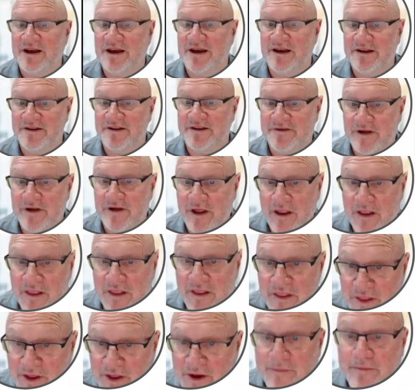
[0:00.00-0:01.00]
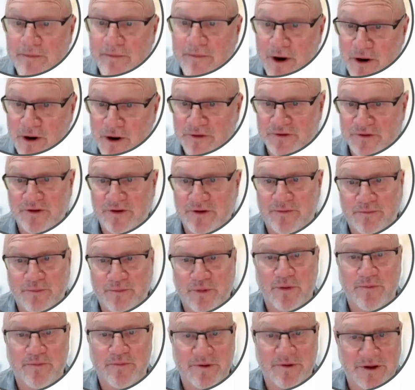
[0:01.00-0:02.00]
is the most
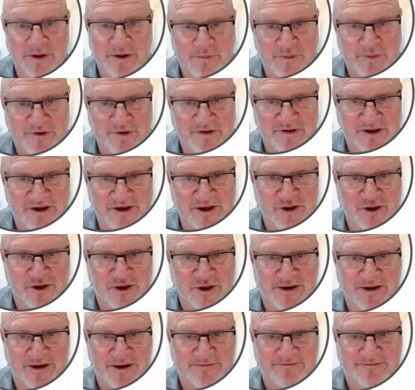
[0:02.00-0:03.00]
popular procedure.